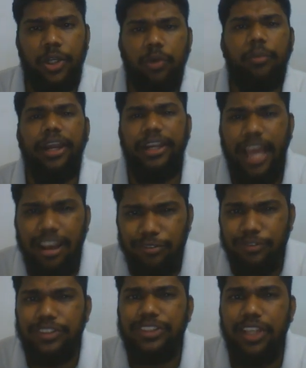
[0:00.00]
You might
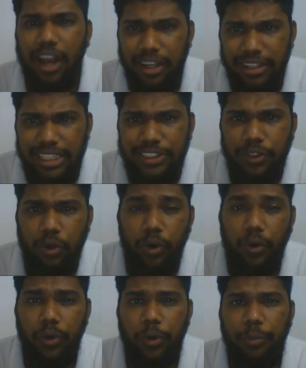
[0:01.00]
have done this,
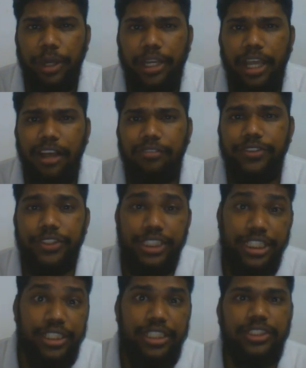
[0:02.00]
or you might have
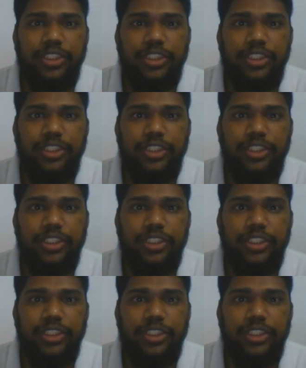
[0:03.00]
seen this.